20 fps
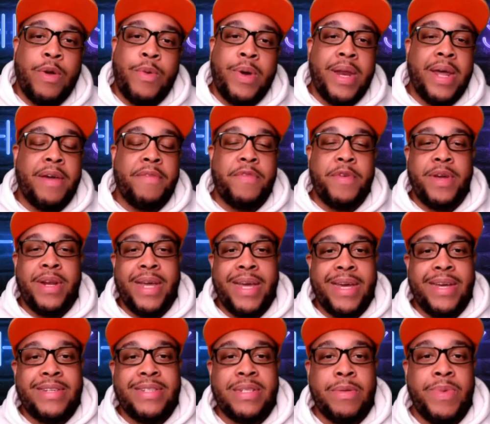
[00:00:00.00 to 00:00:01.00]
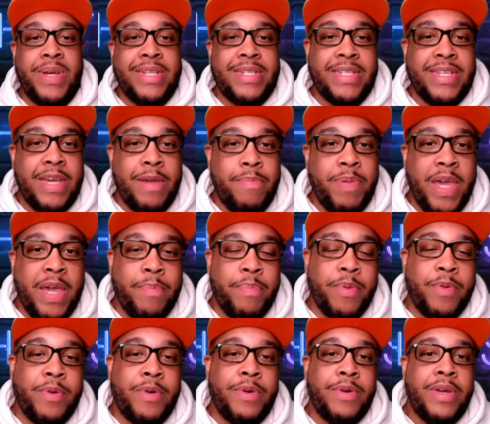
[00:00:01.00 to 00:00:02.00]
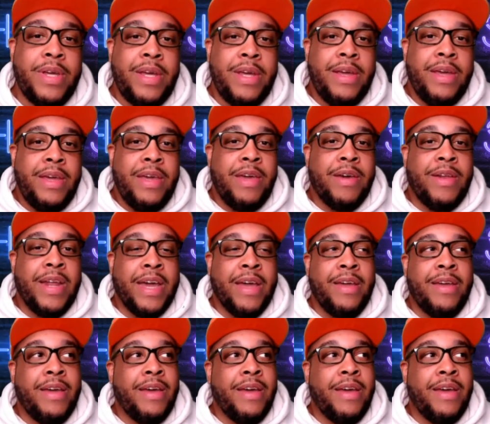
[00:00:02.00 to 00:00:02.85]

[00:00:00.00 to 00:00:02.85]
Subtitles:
whatever it is, and we see people, like